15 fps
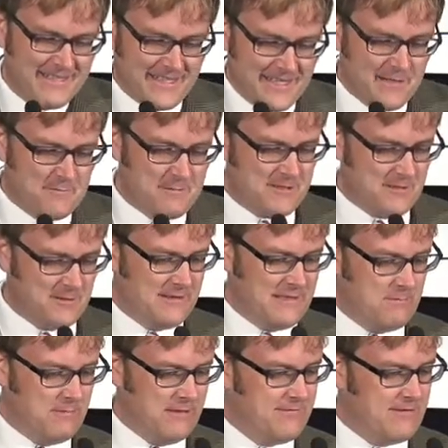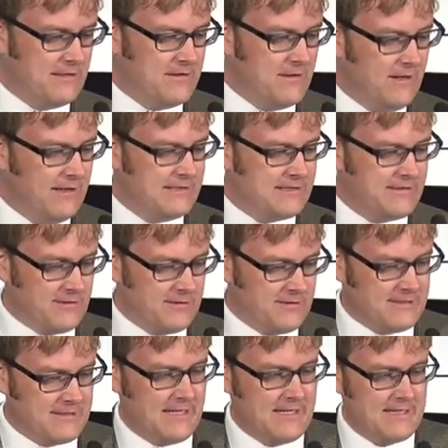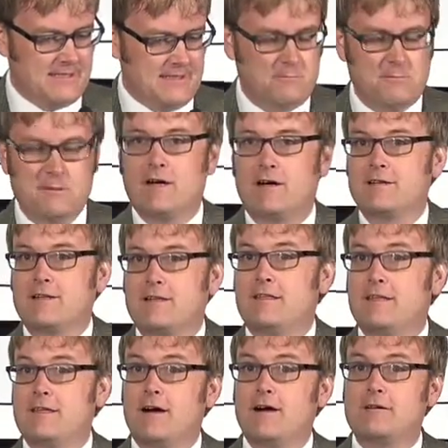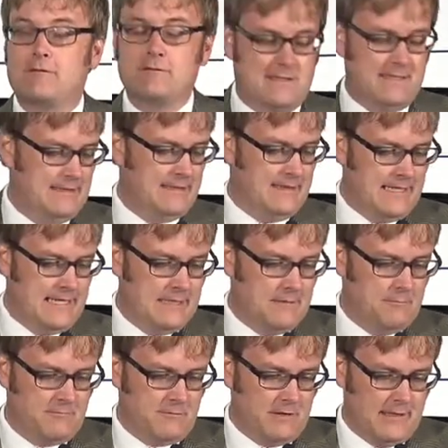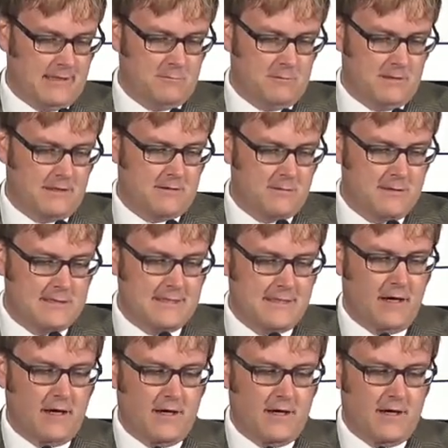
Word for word: They almost certainly believed that knowledge of their discussions regarding theocracy and the kingdom of God would increase the